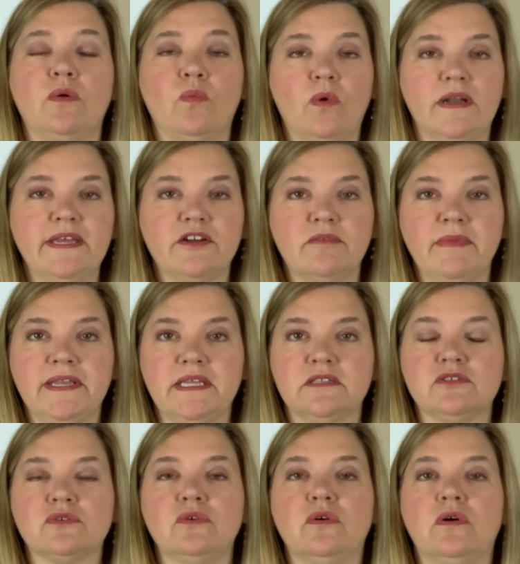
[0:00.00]
one intermediate
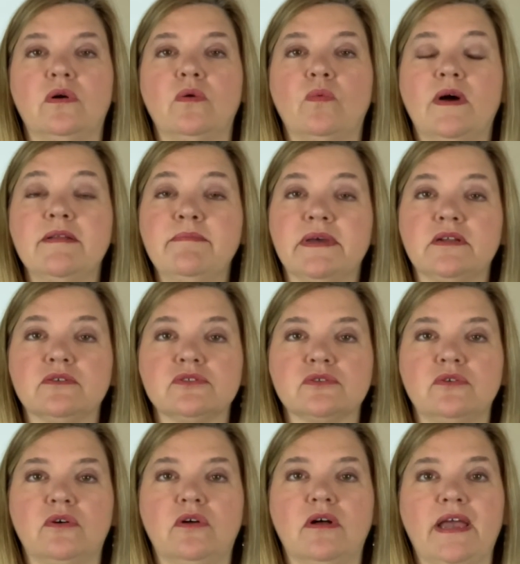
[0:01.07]
school, one middle
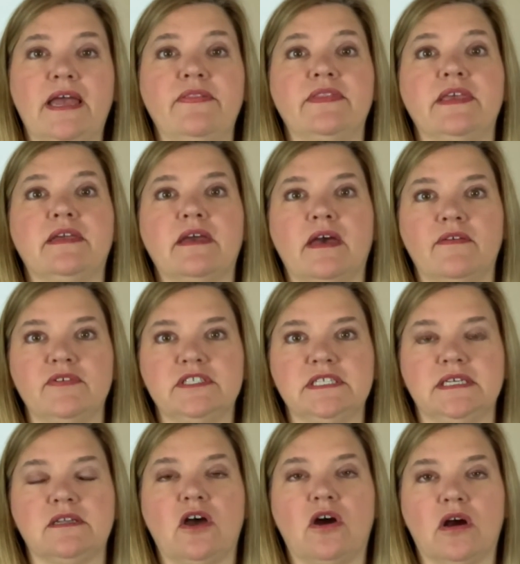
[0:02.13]
school, and the
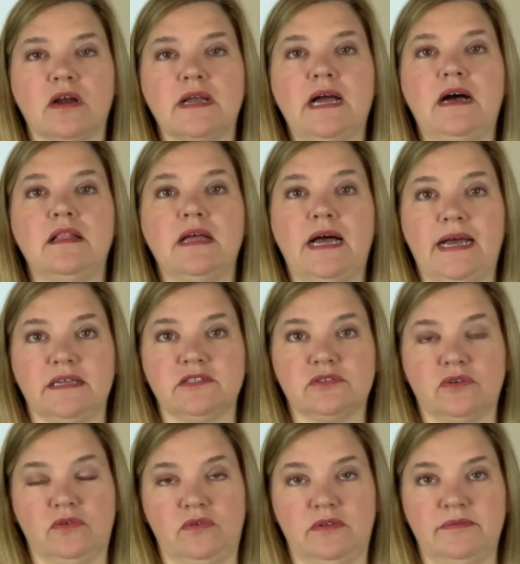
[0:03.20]
coveted Argyle High
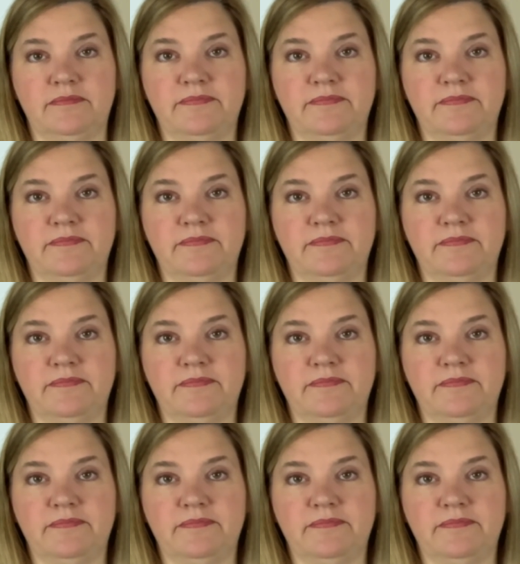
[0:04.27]
School.